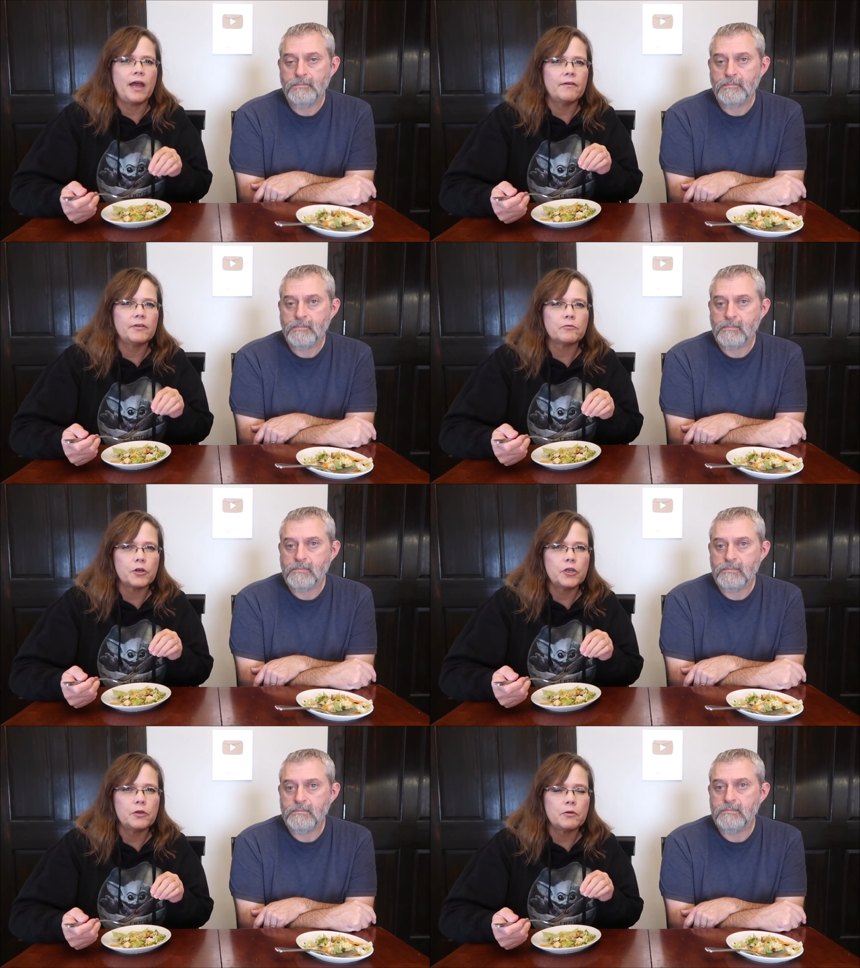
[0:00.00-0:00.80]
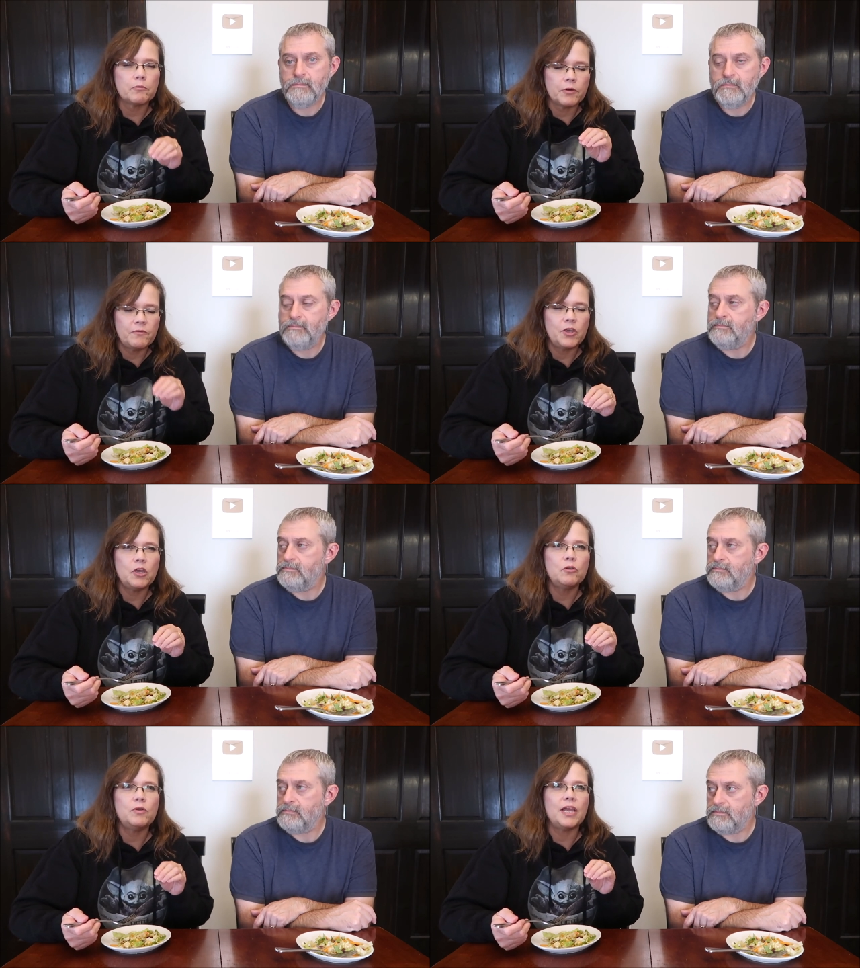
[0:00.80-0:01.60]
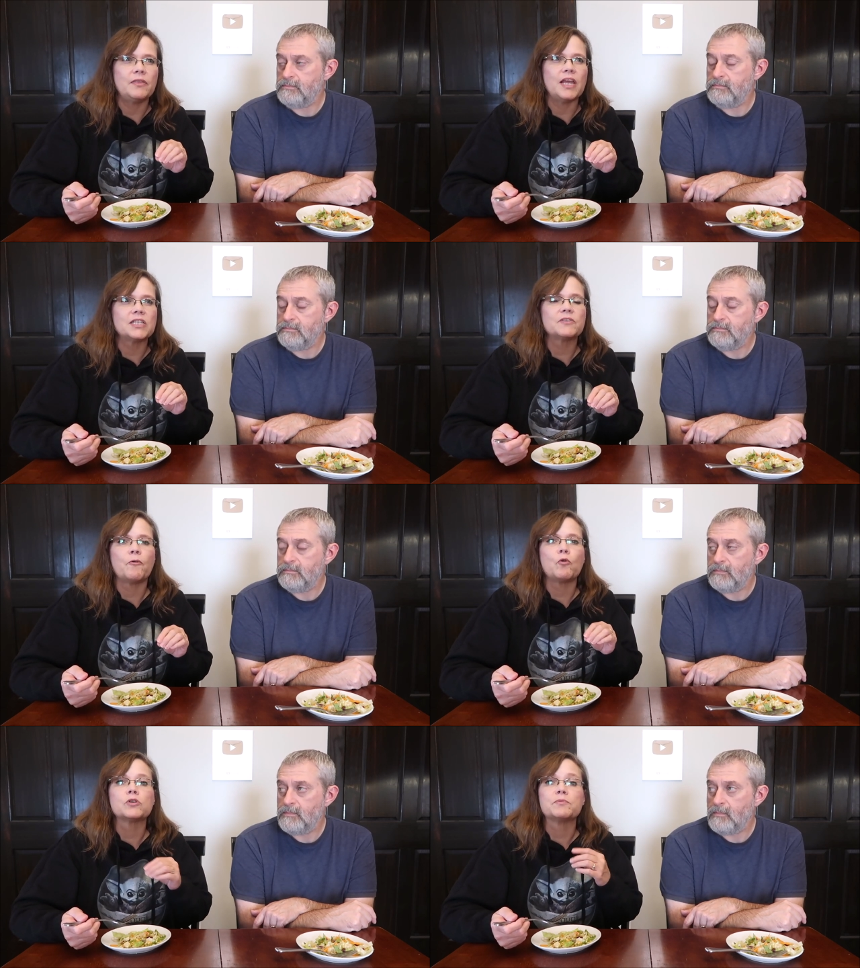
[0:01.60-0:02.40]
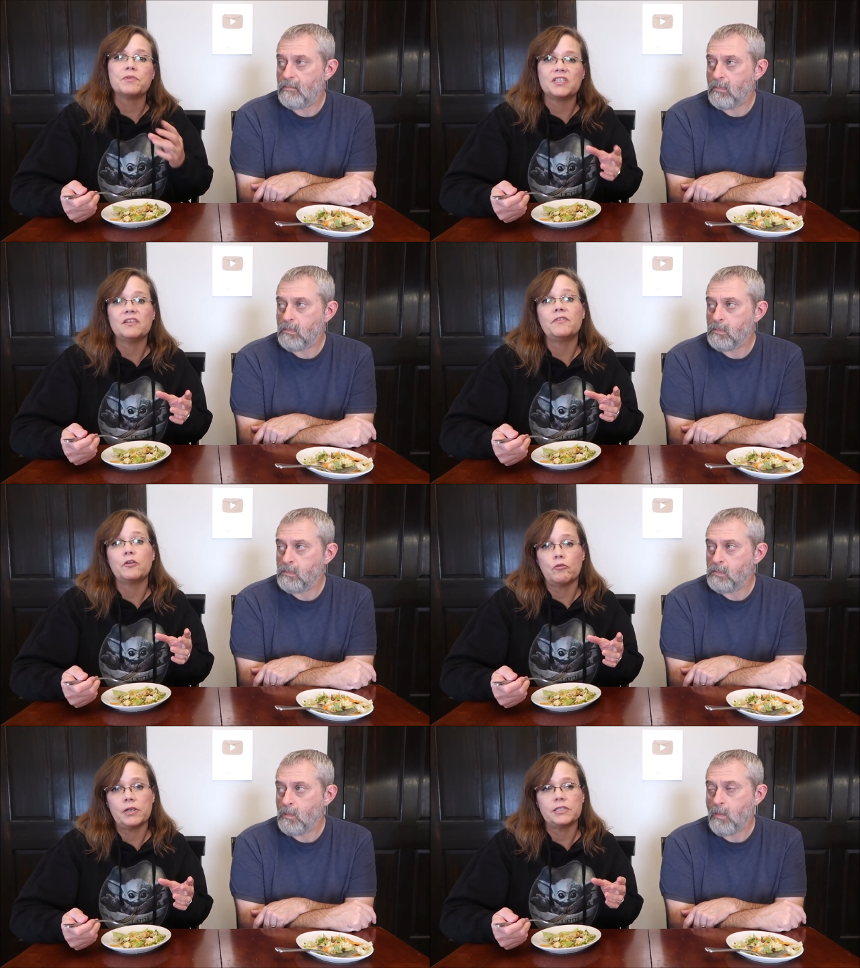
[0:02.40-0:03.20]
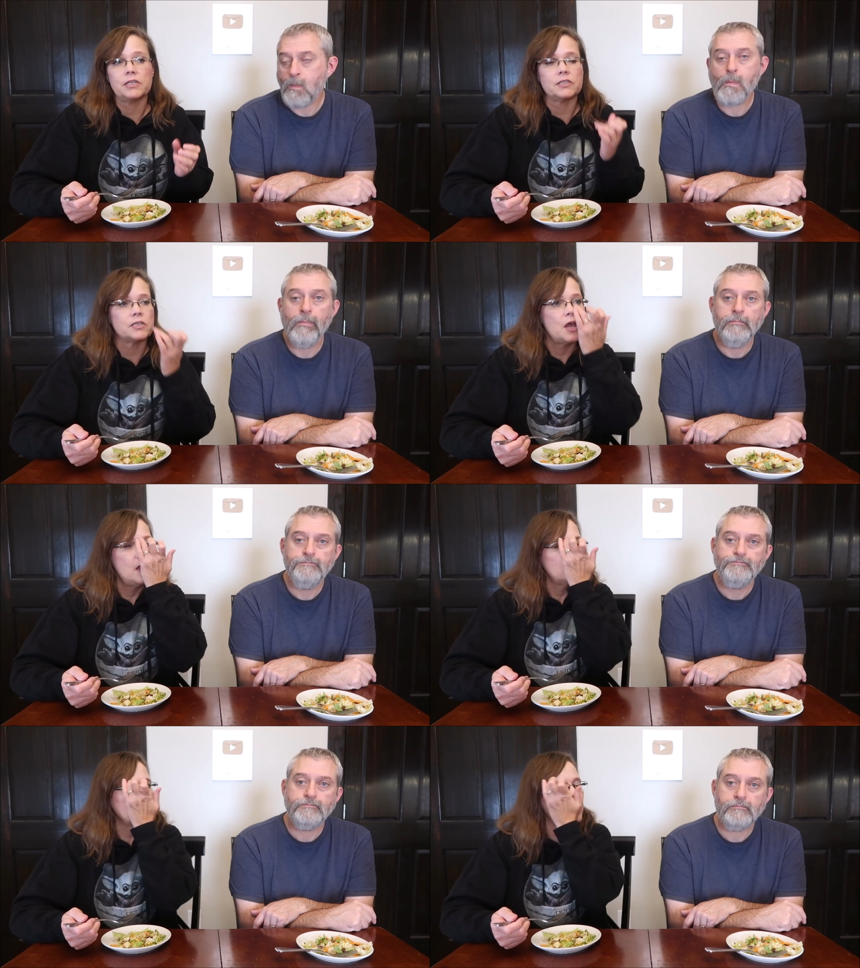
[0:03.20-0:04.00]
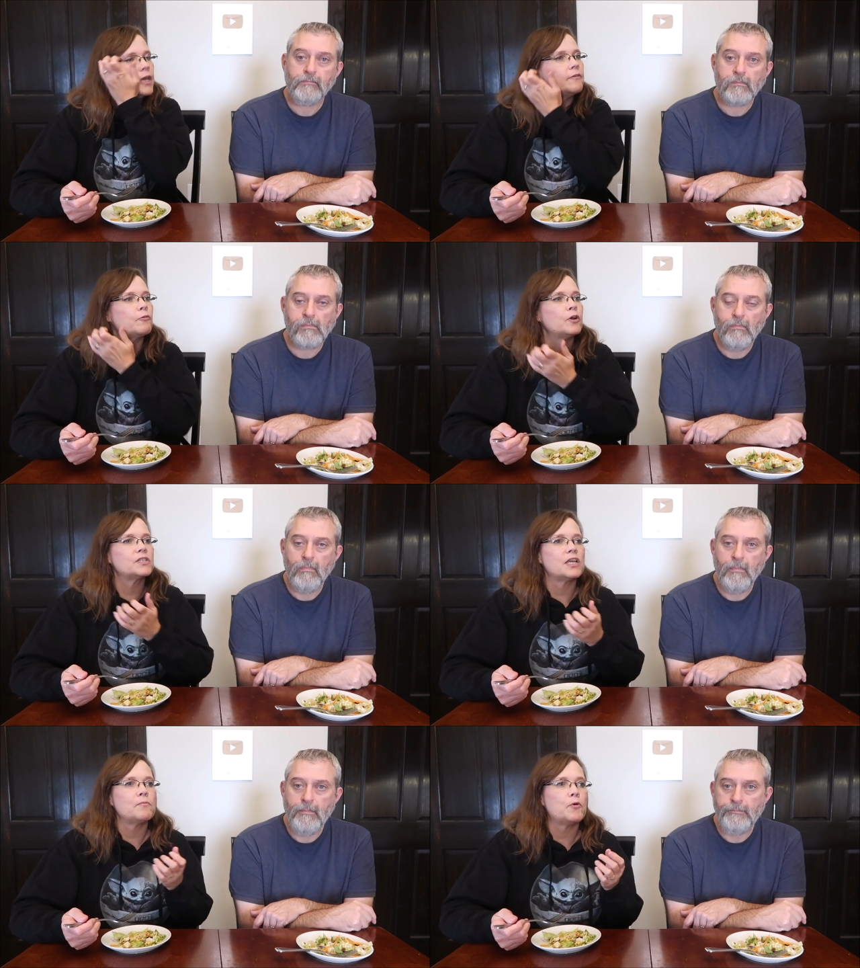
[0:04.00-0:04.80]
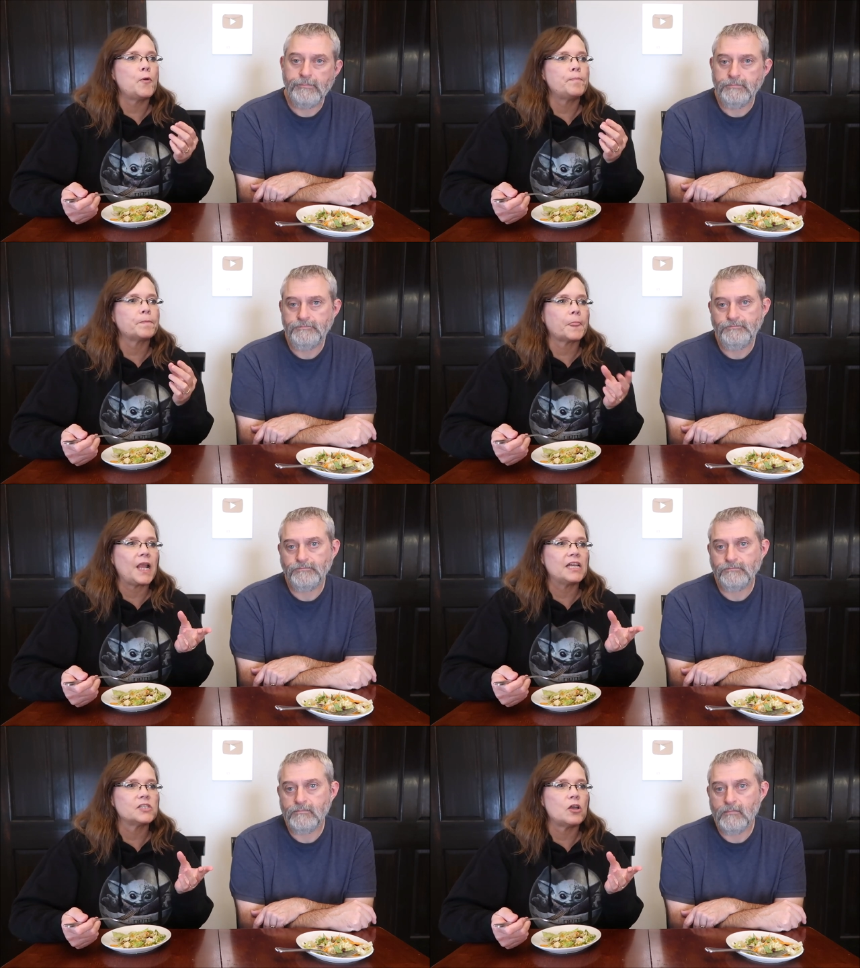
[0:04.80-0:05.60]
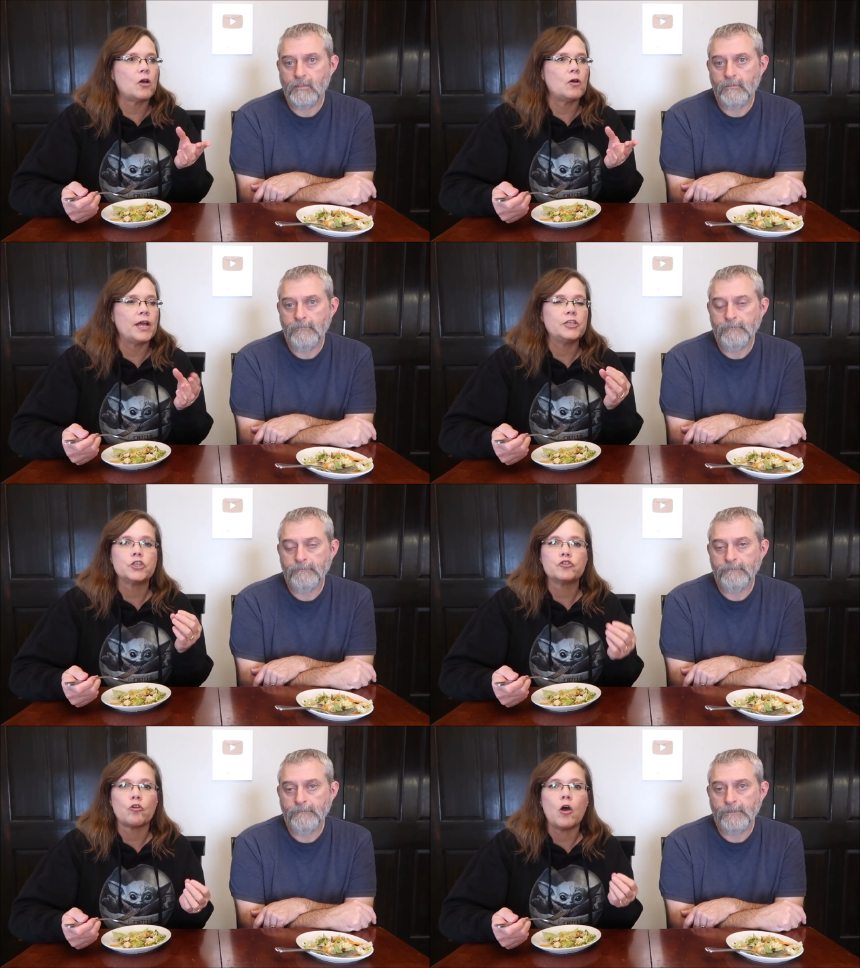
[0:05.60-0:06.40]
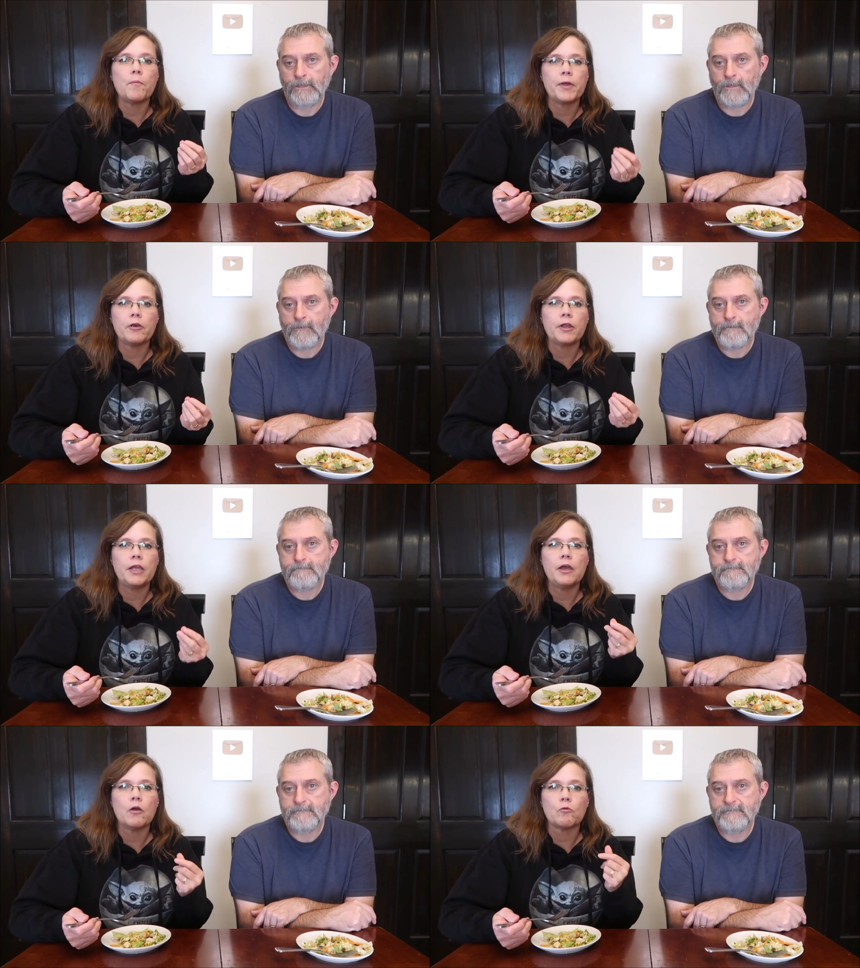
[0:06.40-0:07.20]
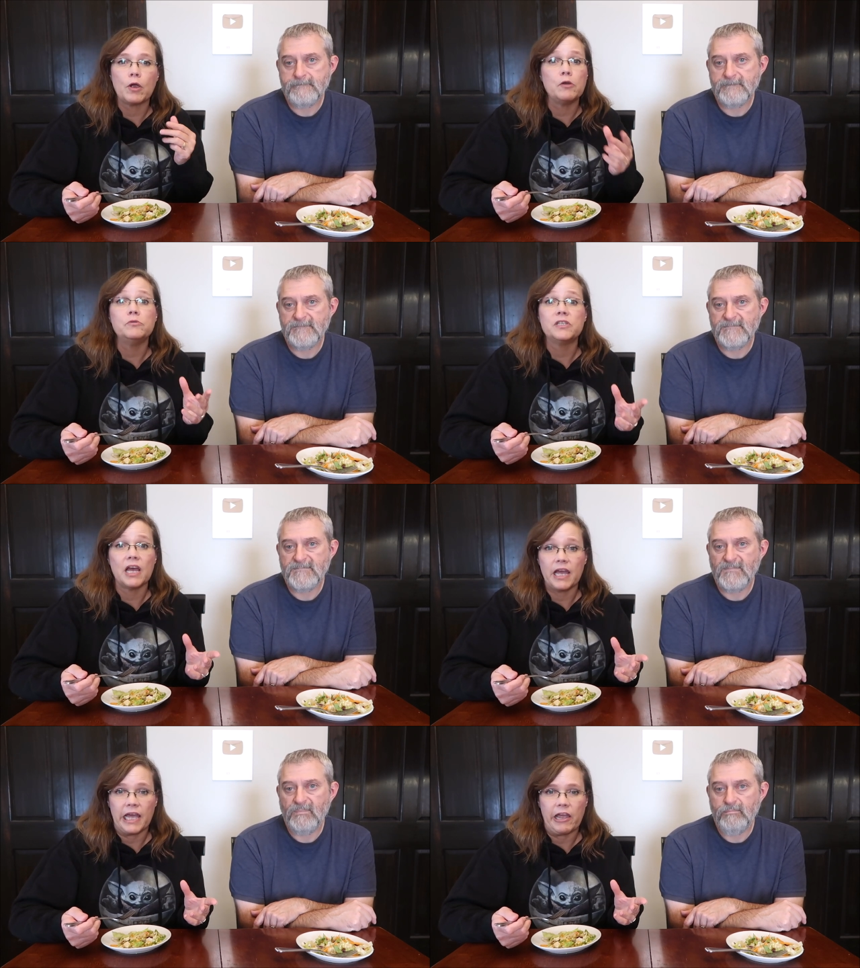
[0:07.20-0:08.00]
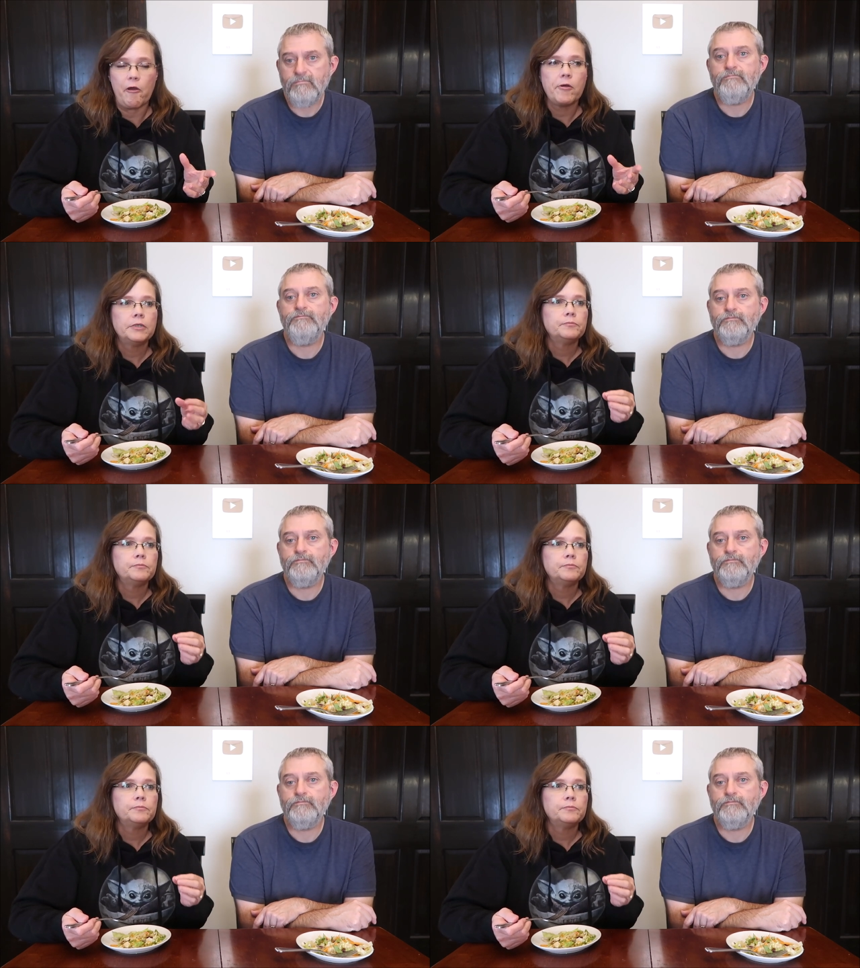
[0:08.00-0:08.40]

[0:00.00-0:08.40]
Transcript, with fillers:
Speaker 1: we haven't re reviewed, and that's for specific reasons. Like, for example, I saw a strawberry rosé.